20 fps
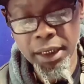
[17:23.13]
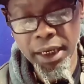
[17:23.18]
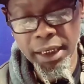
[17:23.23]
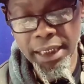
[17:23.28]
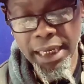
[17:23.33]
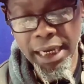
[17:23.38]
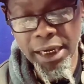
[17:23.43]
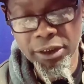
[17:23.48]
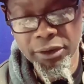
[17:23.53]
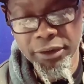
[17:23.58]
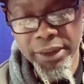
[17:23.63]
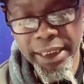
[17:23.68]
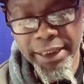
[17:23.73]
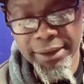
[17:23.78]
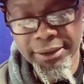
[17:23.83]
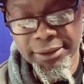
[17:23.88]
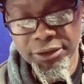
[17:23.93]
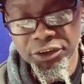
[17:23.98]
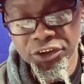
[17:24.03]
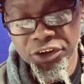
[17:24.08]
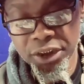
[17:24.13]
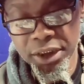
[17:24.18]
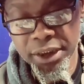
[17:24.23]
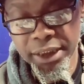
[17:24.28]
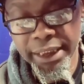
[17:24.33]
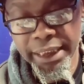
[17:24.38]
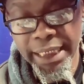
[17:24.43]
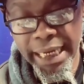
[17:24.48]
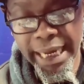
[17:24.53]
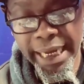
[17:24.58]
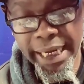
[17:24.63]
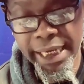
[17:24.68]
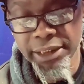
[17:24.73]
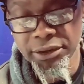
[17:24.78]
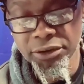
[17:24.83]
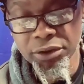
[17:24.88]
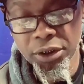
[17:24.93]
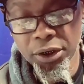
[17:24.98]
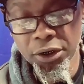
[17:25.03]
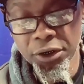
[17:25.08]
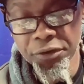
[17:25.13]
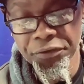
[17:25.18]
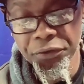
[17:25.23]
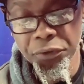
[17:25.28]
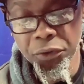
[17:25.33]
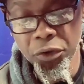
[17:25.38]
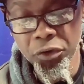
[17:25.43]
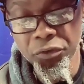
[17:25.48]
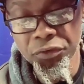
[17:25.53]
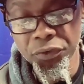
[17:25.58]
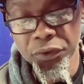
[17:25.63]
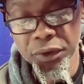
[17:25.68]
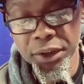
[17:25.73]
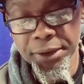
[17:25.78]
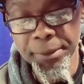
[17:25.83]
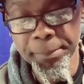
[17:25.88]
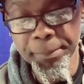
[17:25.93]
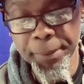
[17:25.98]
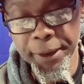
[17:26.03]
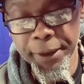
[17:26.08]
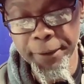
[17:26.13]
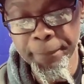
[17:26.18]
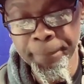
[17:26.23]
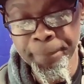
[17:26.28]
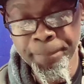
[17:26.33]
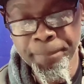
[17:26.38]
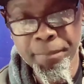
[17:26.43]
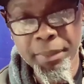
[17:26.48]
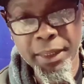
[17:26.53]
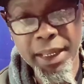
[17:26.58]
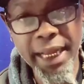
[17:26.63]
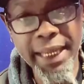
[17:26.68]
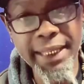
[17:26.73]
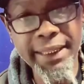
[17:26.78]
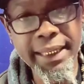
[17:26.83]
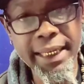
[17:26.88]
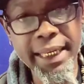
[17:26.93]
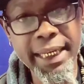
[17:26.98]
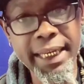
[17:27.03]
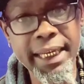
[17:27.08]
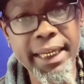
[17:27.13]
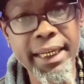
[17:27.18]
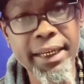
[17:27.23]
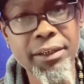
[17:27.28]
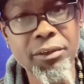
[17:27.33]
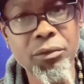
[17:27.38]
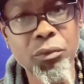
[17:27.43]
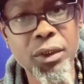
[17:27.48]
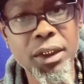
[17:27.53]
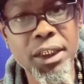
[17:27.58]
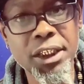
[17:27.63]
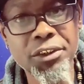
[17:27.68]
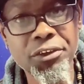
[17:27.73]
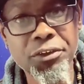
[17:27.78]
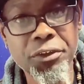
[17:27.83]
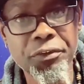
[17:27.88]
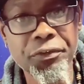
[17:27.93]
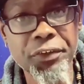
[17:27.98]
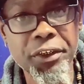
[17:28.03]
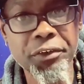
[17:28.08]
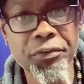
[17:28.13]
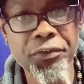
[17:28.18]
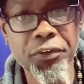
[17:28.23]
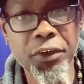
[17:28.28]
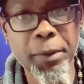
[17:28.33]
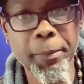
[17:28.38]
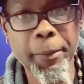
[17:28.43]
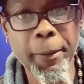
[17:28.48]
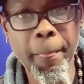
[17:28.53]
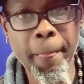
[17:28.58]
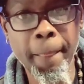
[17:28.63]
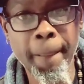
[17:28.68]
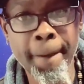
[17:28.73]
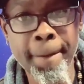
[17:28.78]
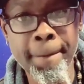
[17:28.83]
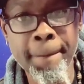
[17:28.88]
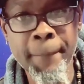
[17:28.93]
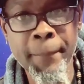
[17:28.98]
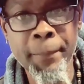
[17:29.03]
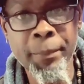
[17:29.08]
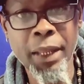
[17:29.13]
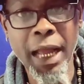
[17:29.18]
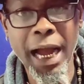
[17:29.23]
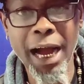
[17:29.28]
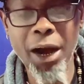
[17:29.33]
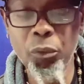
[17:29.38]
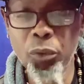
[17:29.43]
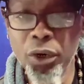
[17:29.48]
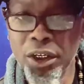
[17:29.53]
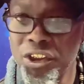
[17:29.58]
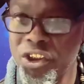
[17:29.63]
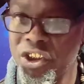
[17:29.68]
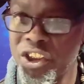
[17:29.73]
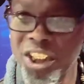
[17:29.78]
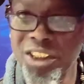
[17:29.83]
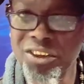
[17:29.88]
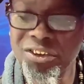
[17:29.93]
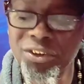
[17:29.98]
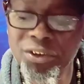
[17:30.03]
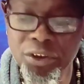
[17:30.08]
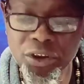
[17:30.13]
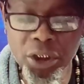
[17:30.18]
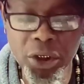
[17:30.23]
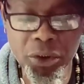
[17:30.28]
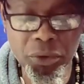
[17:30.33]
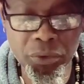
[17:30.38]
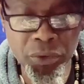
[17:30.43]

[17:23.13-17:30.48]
Allow that shielding gas to hover over a little bit and then release your feet from it. I wouldn't just,